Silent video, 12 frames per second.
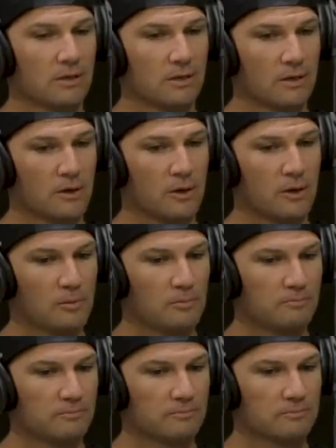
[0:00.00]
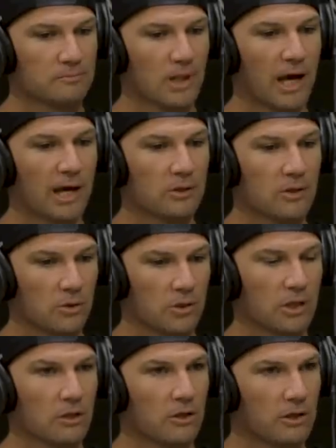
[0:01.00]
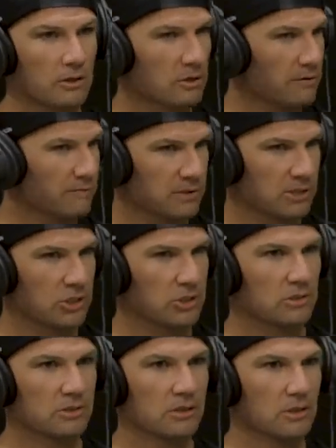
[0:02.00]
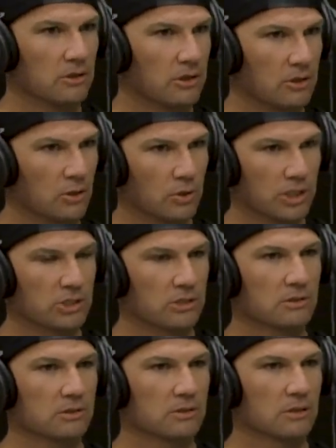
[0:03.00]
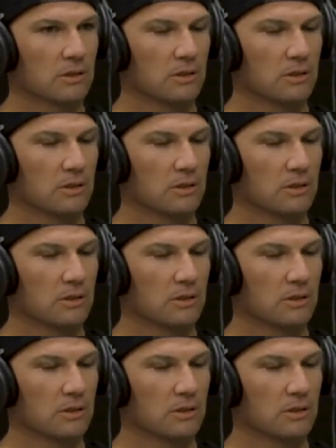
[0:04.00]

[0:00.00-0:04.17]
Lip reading: I know that a lot of the conversations and a lot of the questions